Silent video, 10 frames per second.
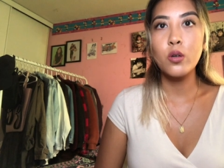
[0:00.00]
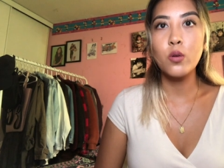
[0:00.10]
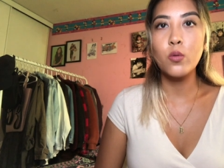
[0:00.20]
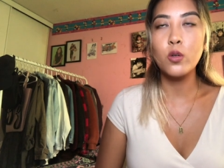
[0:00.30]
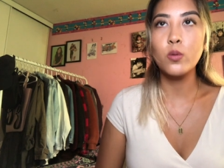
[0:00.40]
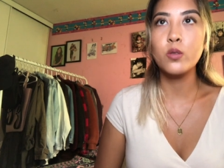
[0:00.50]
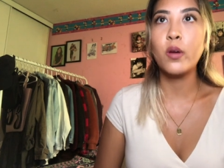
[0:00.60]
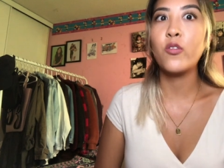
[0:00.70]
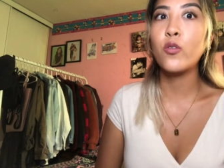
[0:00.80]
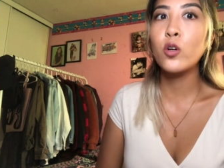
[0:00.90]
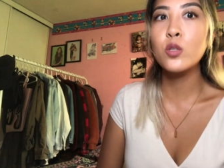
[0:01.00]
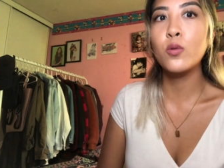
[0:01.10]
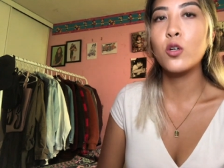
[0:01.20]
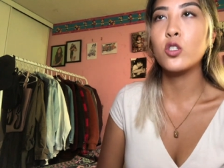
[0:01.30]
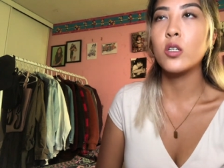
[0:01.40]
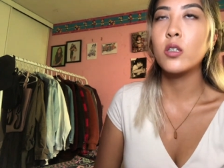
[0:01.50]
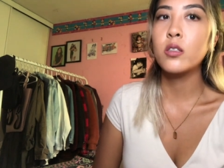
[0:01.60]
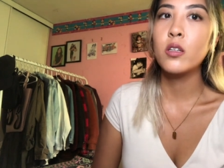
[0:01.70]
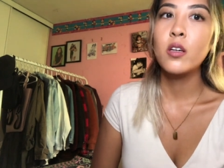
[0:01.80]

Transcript: which was my first purchase,